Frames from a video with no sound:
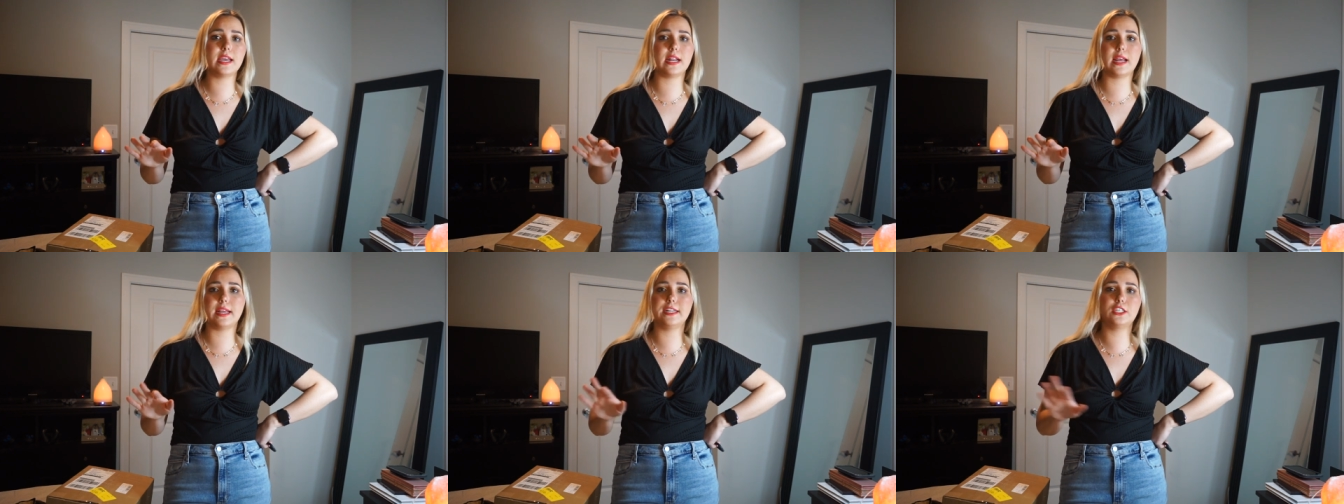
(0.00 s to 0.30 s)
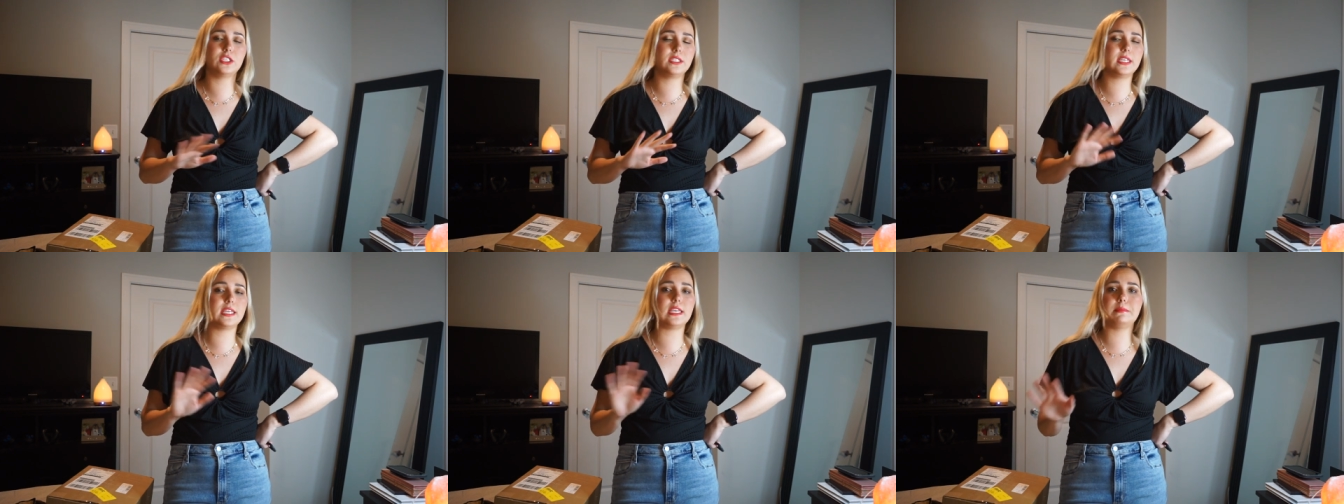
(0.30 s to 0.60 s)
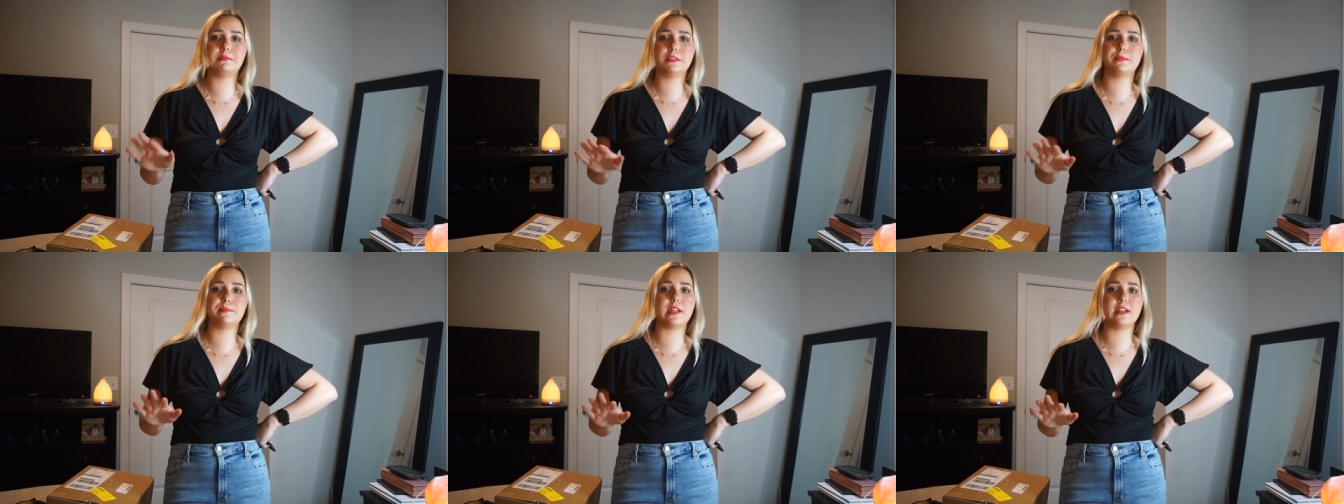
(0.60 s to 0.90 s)
and I just
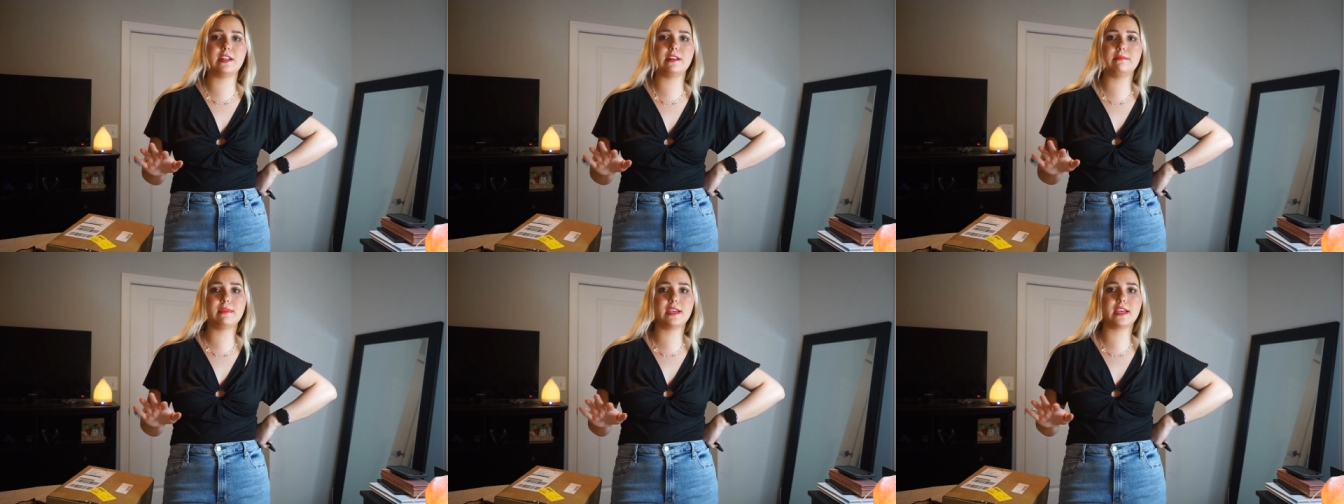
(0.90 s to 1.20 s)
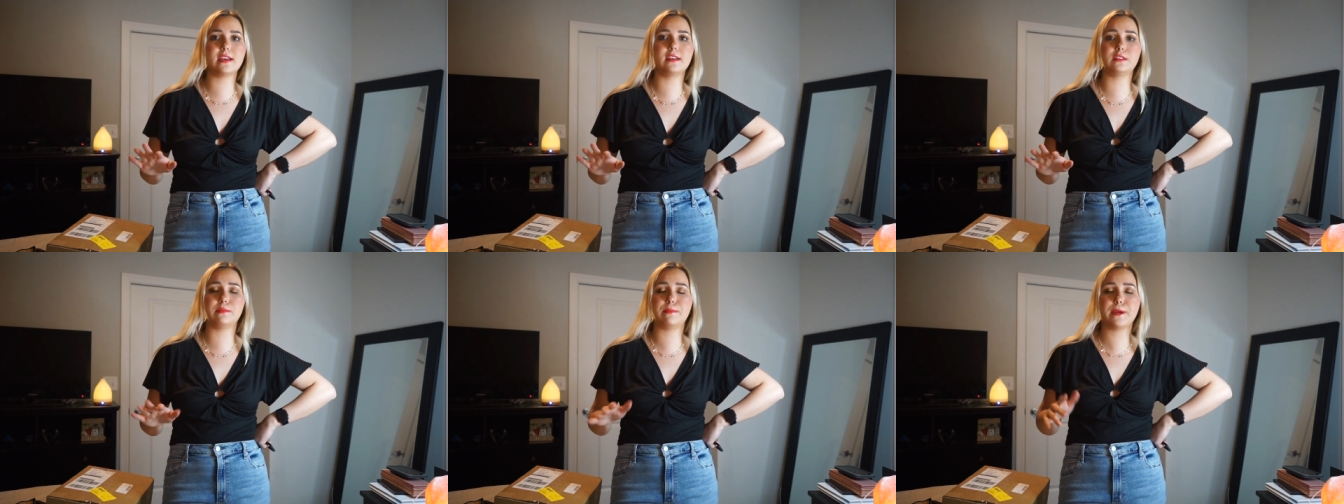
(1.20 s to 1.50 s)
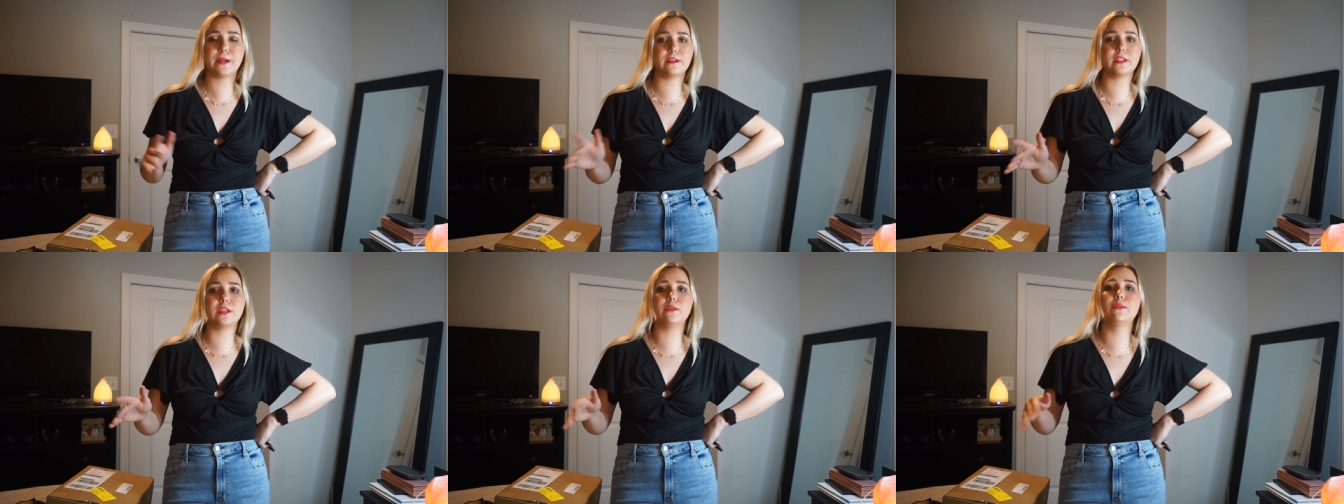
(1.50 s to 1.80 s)
keep spending because
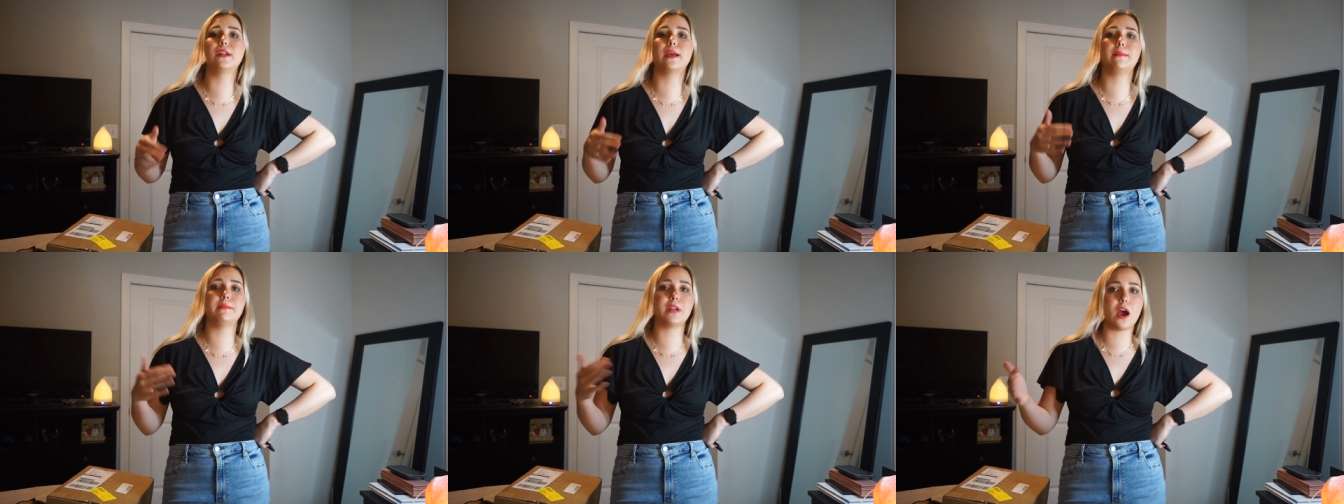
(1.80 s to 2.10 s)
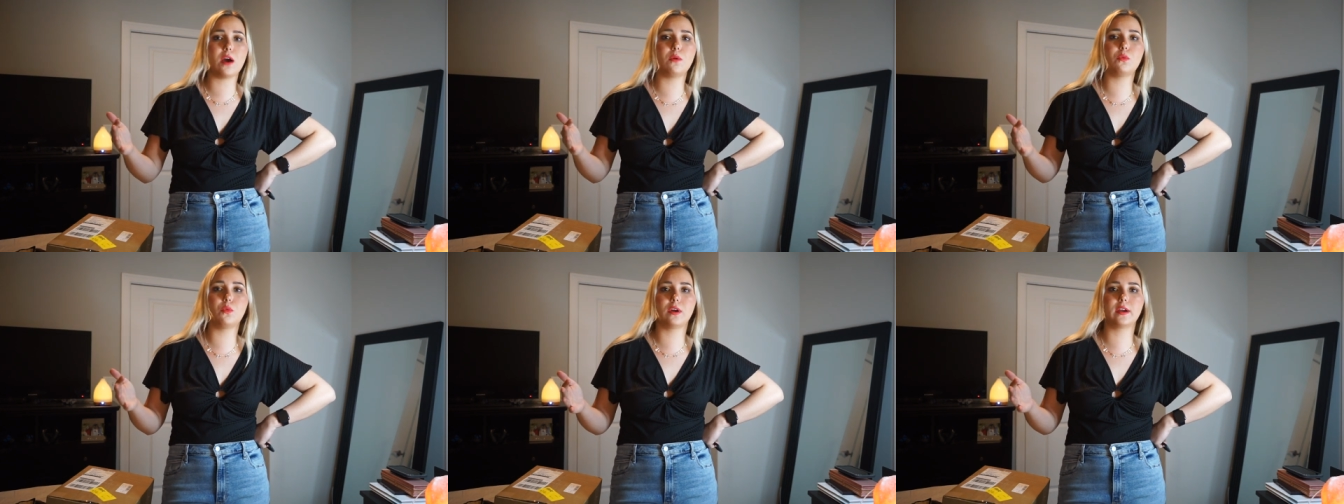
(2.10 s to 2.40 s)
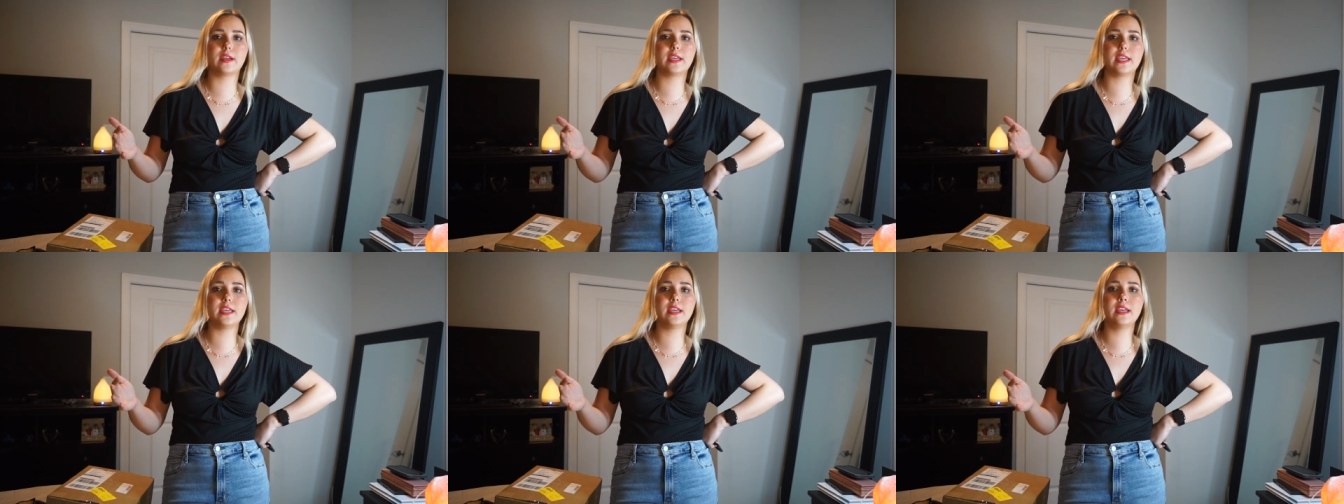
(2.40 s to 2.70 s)
apparently when I'm not
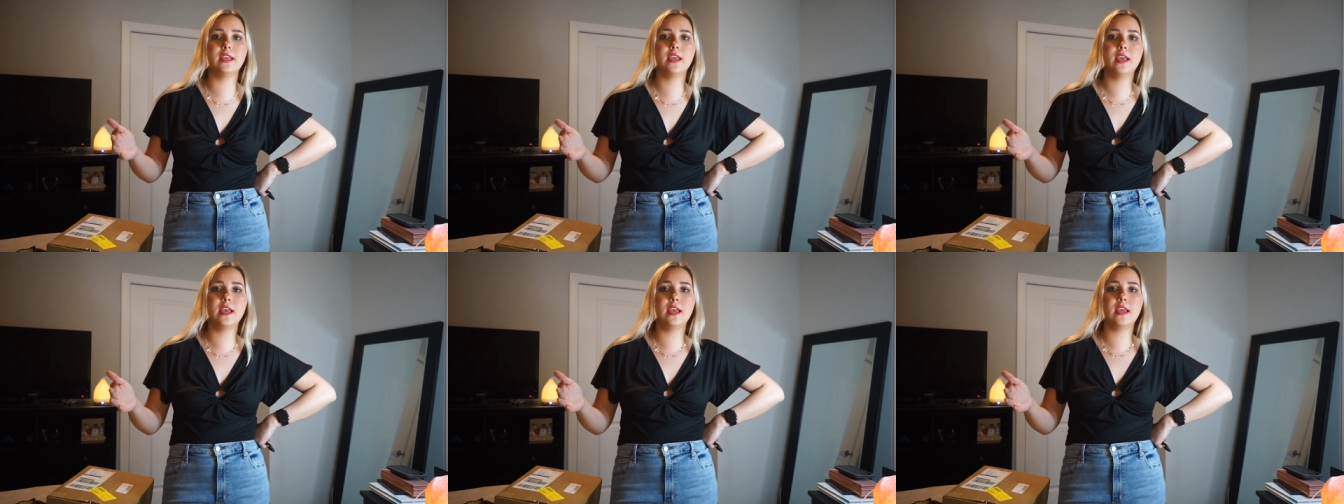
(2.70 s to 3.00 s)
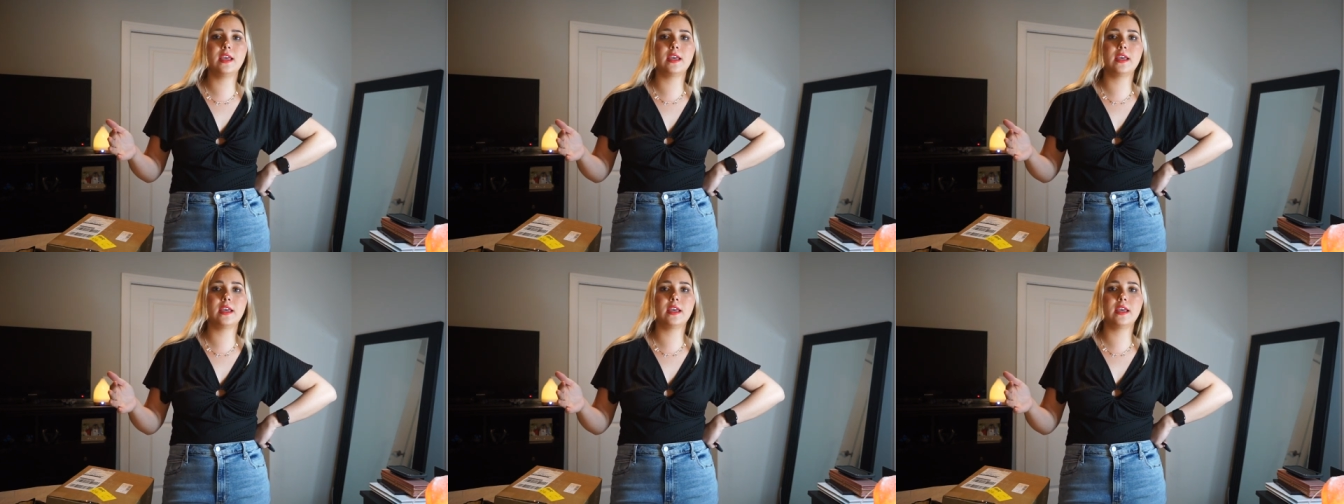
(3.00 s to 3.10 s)
working,